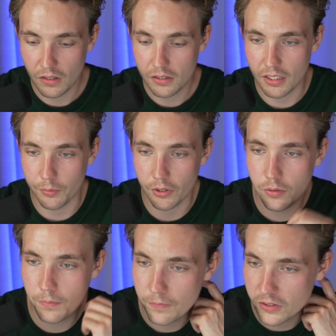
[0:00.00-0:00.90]
There we
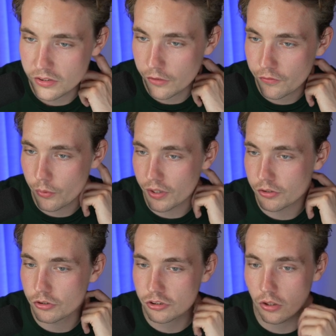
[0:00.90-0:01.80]
go. Let's now throw it into
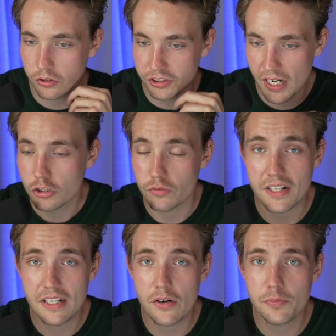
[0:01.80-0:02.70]
the ScholarChat. So right
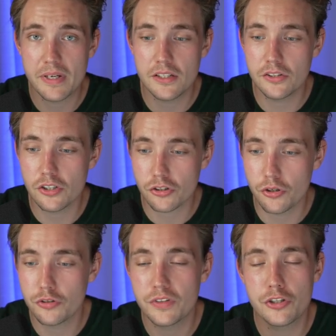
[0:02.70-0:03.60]
now it's basically just
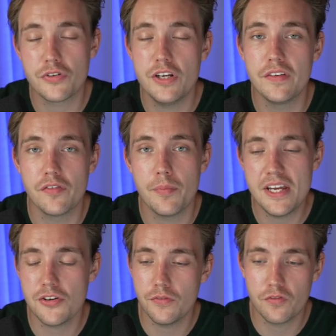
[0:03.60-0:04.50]
going to retrieve
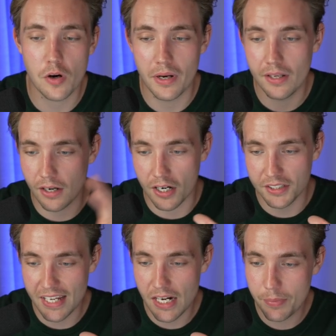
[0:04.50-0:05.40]
information from a large
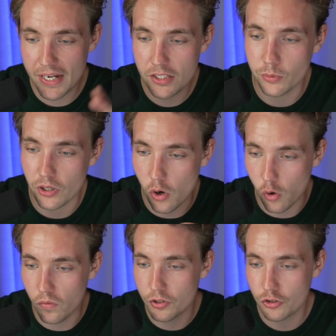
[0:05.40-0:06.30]
database with
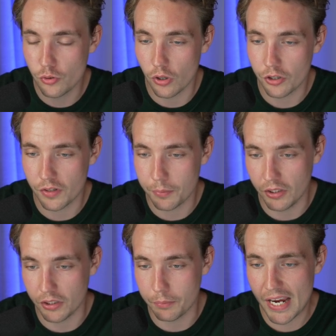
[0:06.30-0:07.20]
over 200
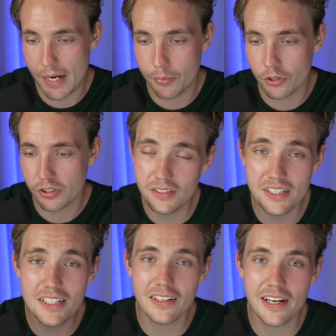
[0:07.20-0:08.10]
million papers.
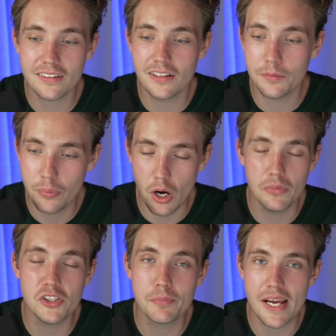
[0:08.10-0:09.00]
These are actually like
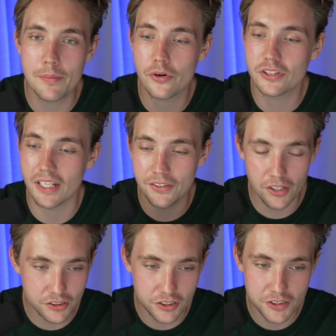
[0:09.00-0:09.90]
published papers and
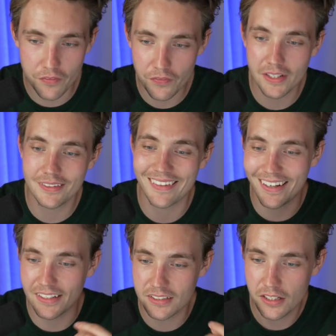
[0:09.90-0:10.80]
not just something that
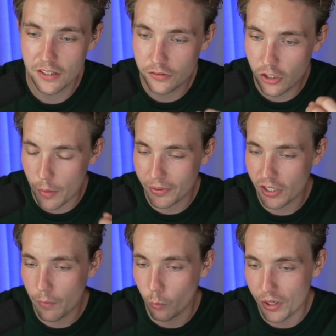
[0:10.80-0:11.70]
it's coming
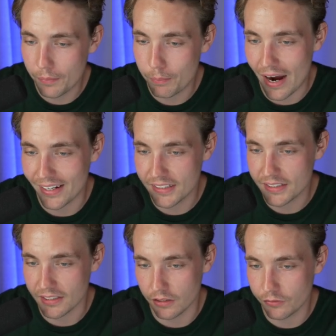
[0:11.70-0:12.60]
up with by
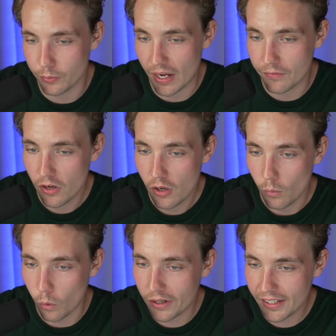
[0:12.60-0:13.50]
itself. So we have
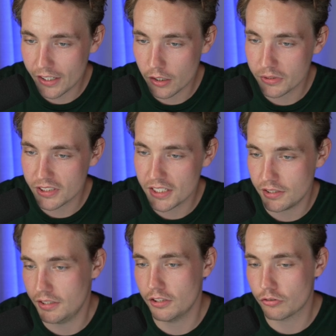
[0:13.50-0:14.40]
one layer
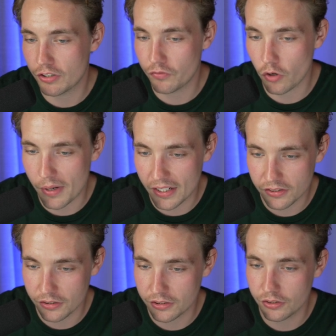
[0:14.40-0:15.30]
normalization in the transformer
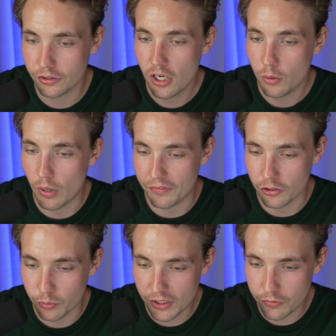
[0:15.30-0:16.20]
architecture. We have the
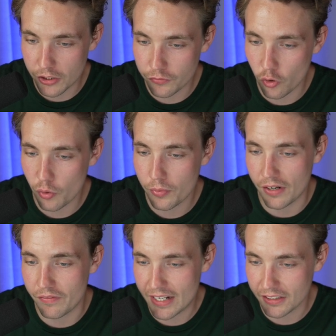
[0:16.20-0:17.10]
swim transformer,
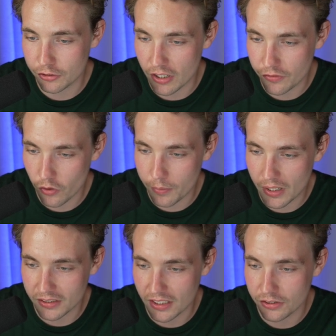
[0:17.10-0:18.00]
advancing transformer
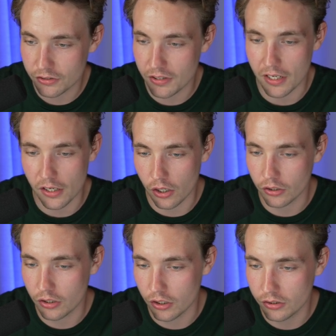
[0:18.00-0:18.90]
architecture in long
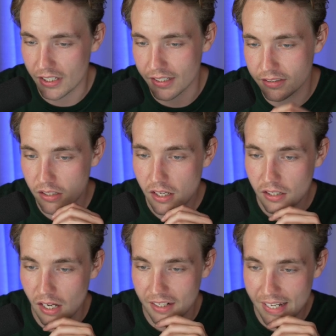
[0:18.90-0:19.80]
context,
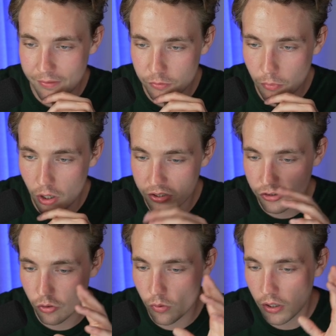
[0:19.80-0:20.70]
large language models and
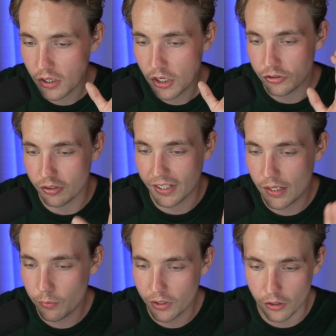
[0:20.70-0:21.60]
so on. So
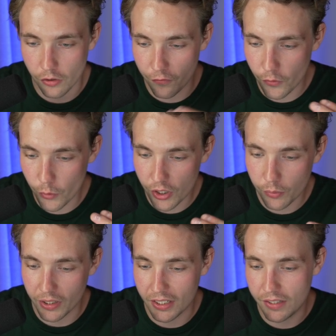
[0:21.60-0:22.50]
again, we can go through it.
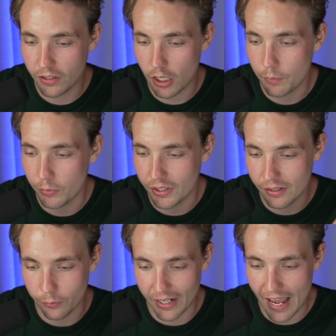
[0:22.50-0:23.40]
We can even come with
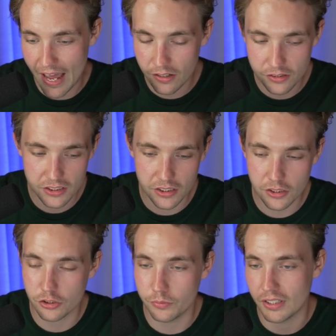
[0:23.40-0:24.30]
add-ons here.
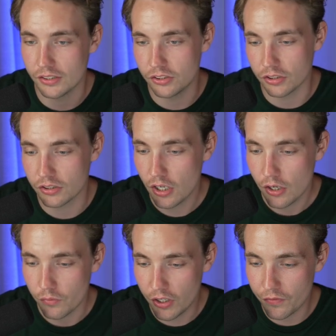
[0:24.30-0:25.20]
So we can just
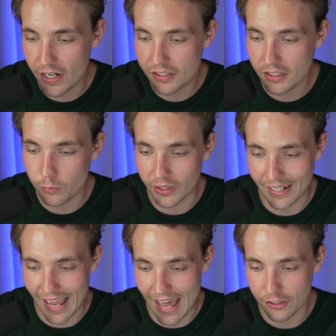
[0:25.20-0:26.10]
rephrase it. We can
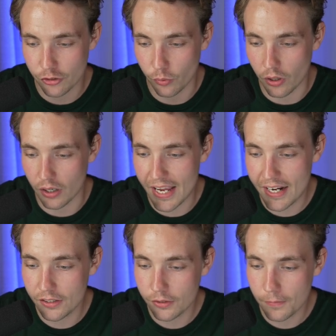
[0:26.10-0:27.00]
add it to our
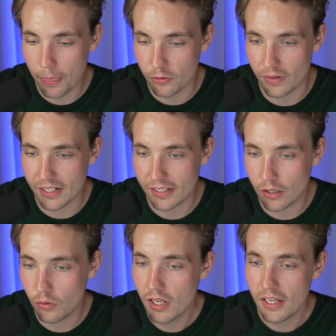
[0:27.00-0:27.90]
editor. So right
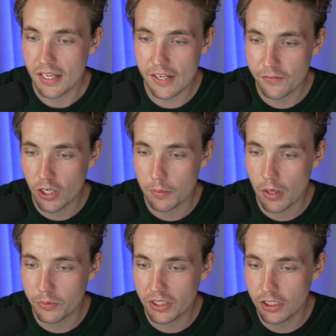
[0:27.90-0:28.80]
now, if we come up
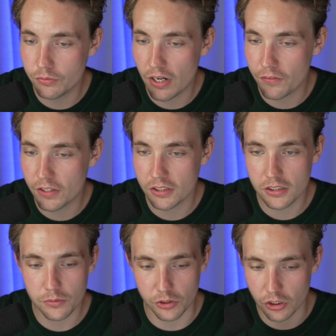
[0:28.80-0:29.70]
with these
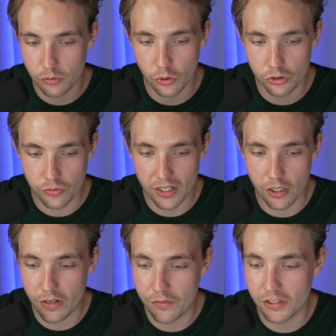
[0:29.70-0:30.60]
references, we just want to create our
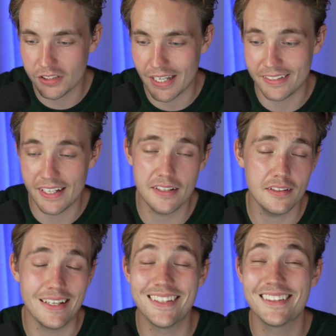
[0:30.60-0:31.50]
reference at the end.
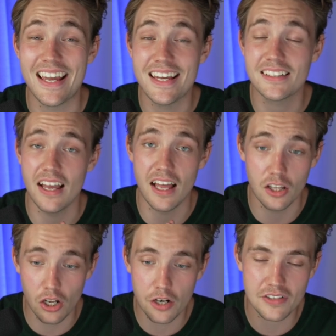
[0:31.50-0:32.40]
It takes a
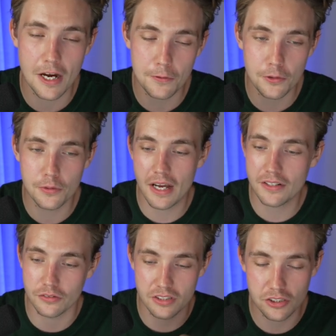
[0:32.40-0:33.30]
lot of time to do that.
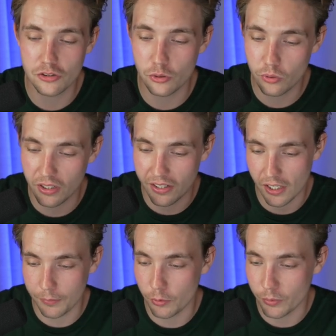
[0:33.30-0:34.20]
So this tool can
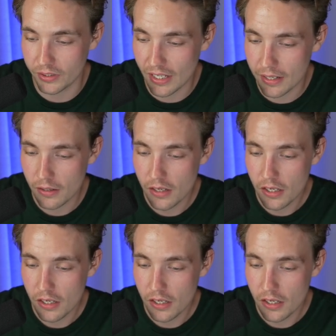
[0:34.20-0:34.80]
help you with that.